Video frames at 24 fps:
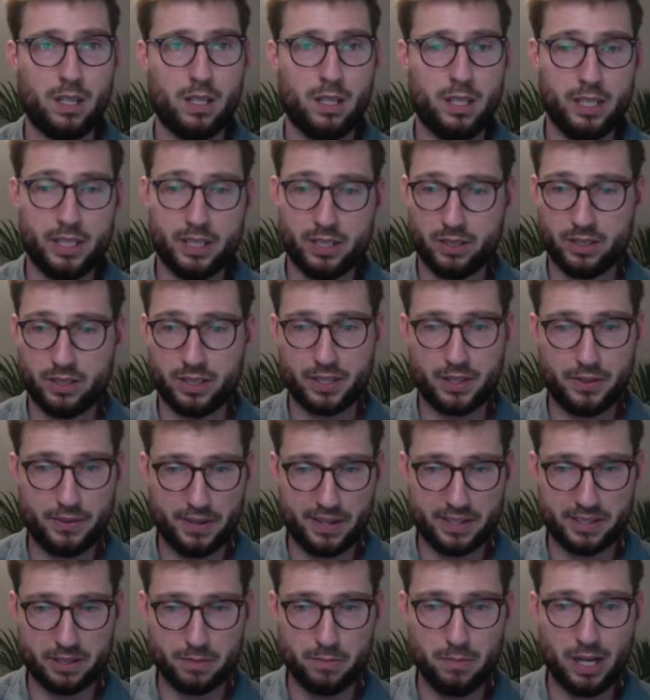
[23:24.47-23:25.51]
It's only
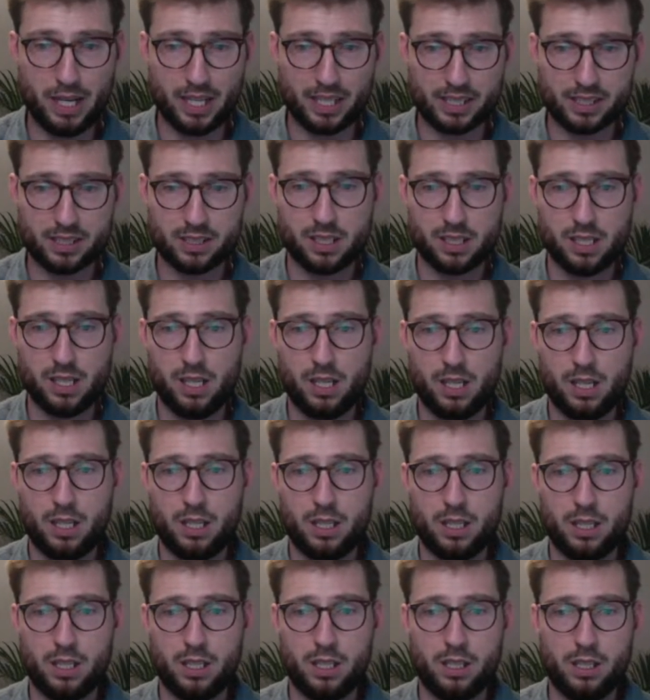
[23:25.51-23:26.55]
$300.
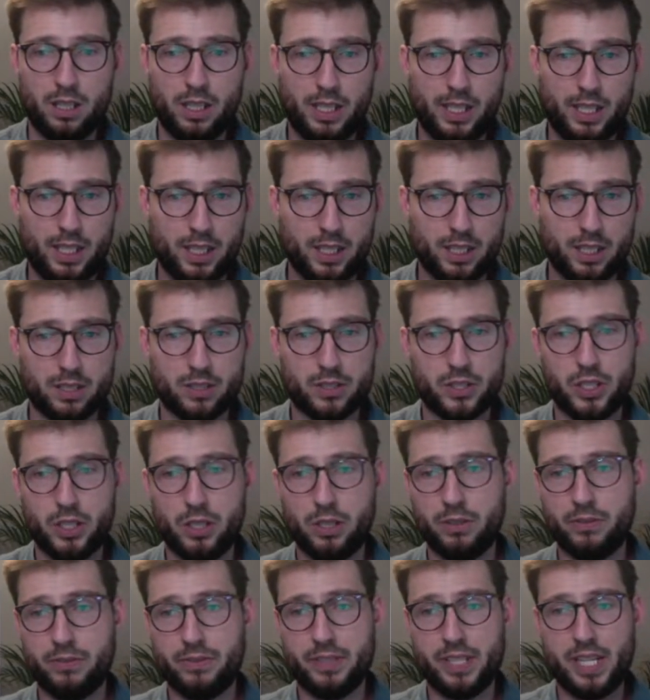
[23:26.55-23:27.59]
So
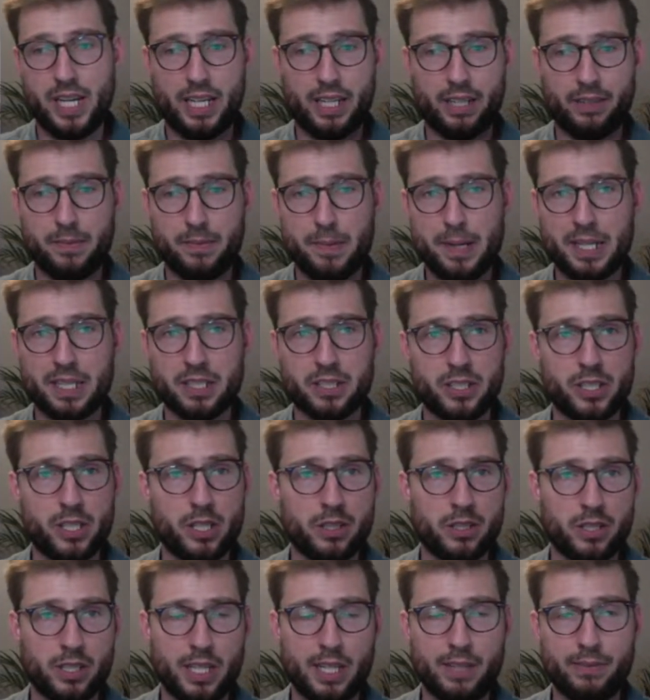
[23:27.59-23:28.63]
if you're being sued,
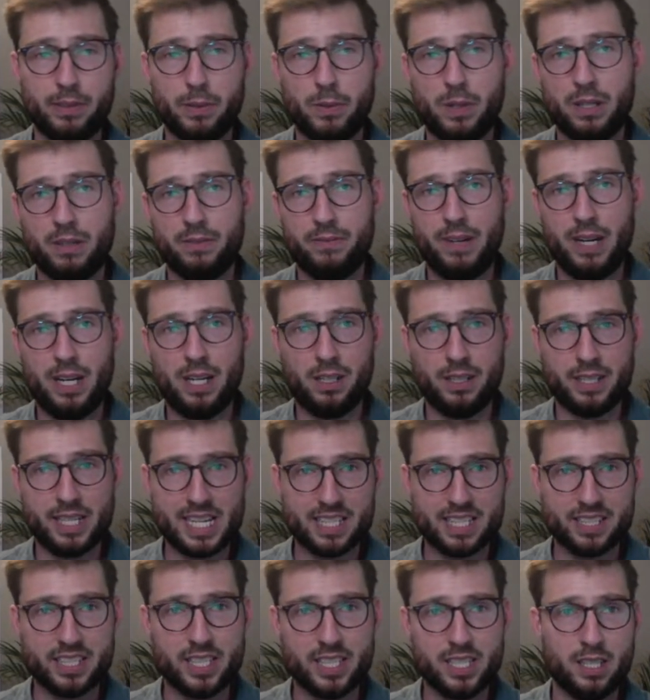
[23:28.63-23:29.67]
so you definitely want to file an
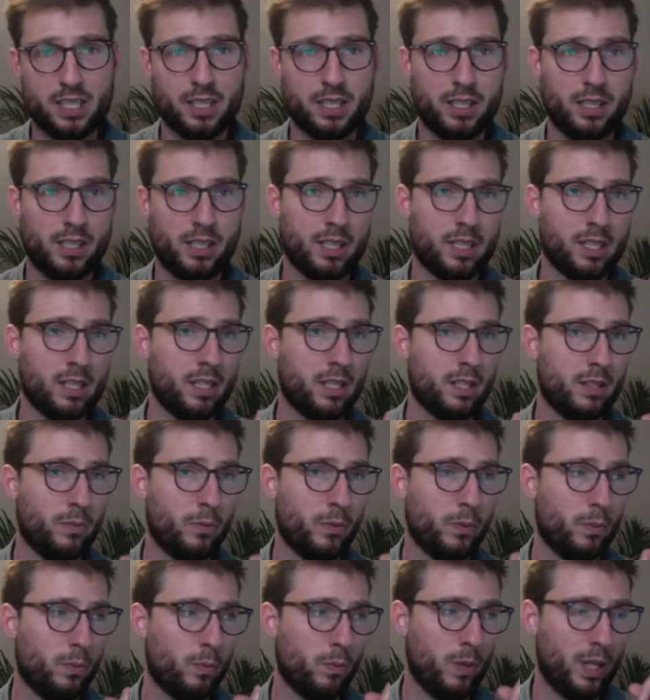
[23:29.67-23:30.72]
answer.
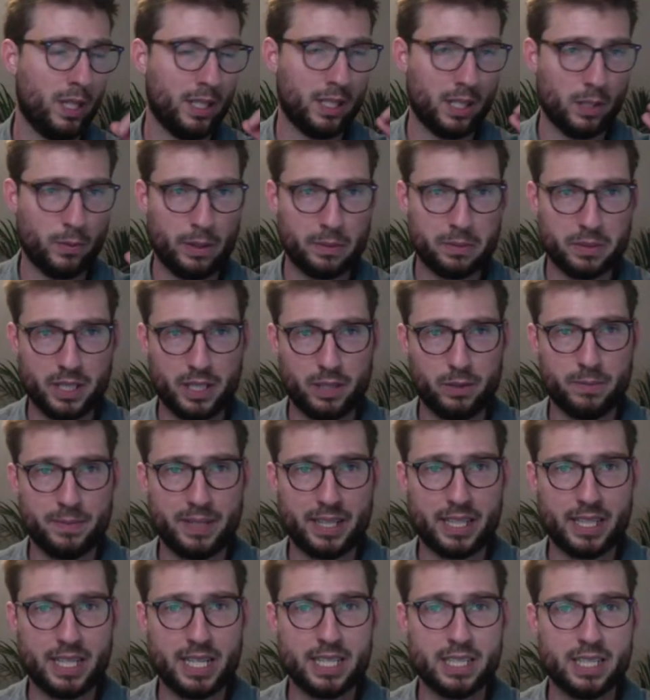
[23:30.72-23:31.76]
And on our website, we make
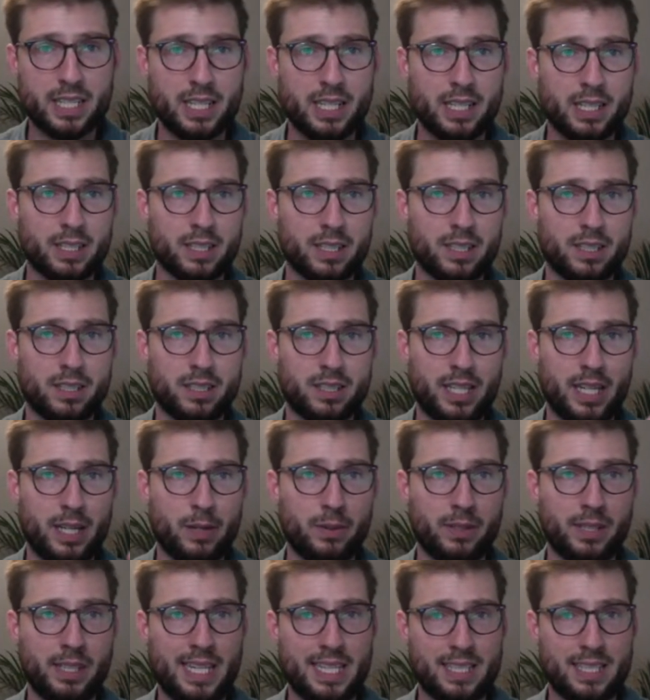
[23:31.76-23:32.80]
it easy to say when
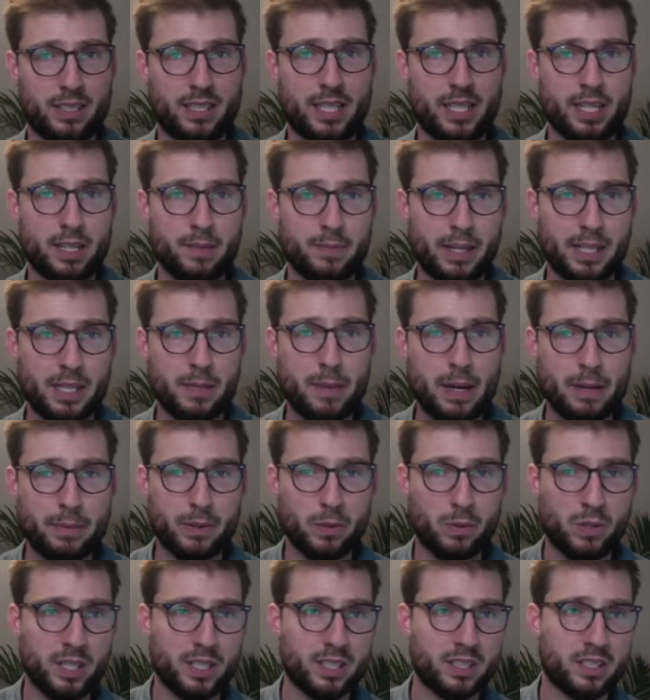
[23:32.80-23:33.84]
the last date you made the payment
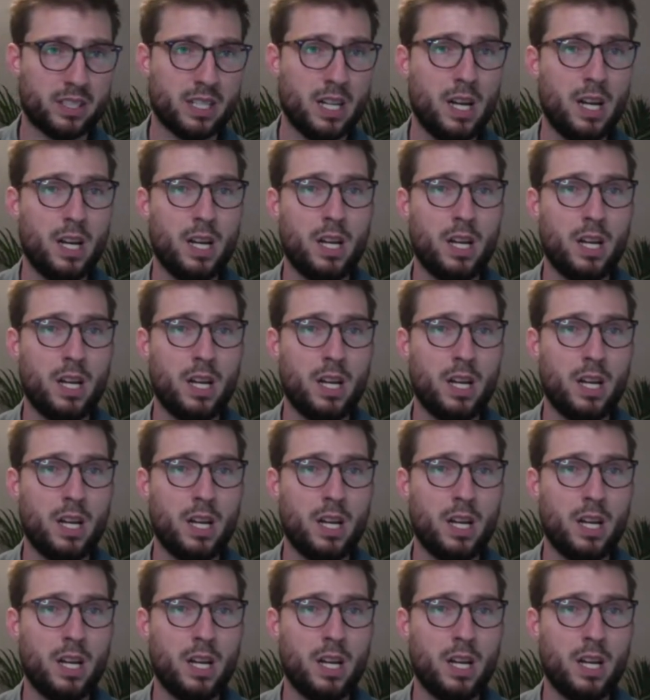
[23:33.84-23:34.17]
was.